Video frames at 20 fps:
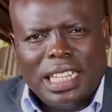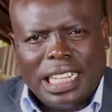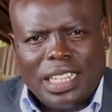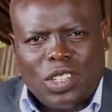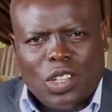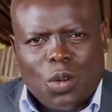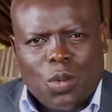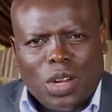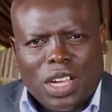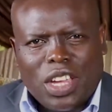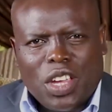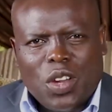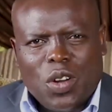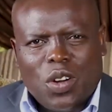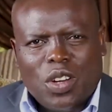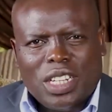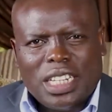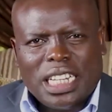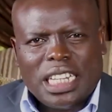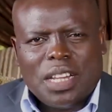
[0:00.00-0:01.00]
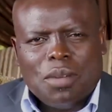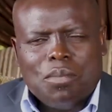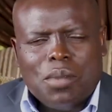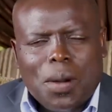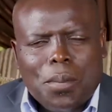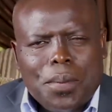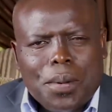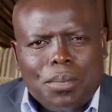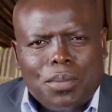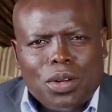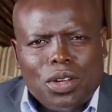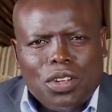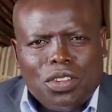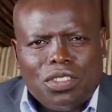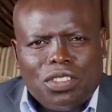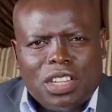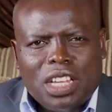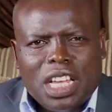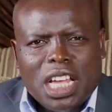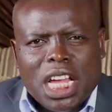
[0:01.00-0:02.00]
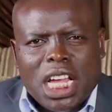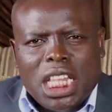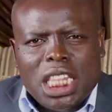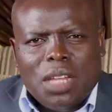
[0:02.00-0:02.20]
that you're working on, that the more people you see,